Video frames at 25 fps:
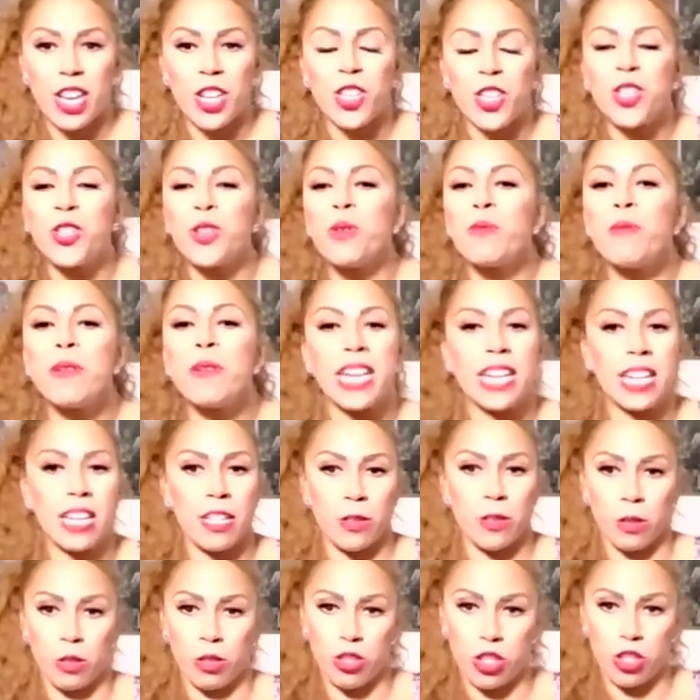You
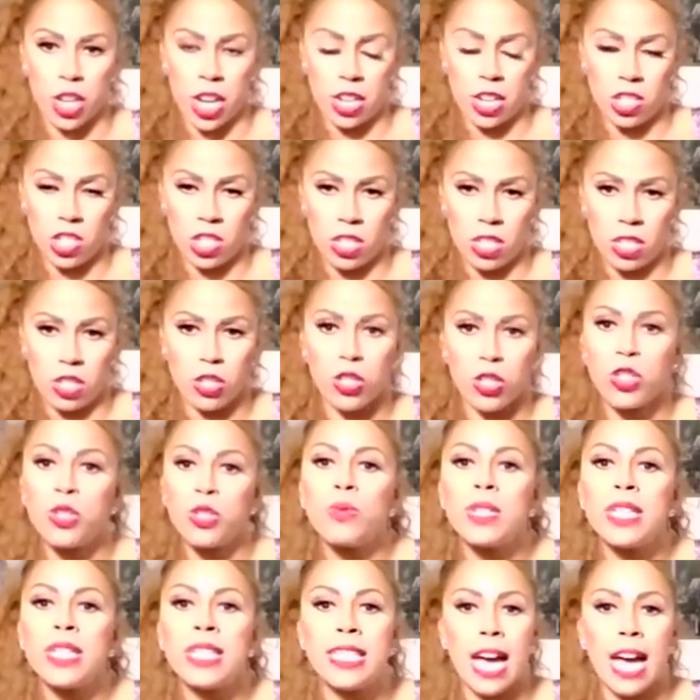making those changes,
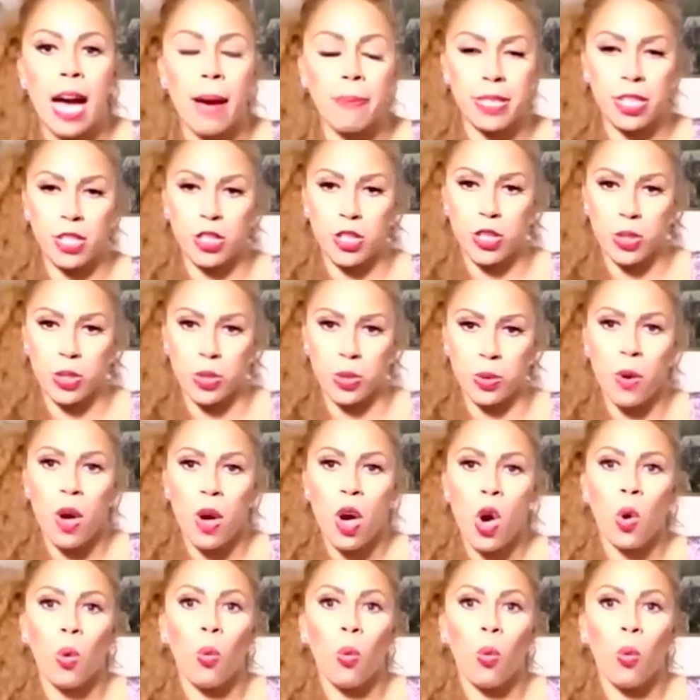you adapting to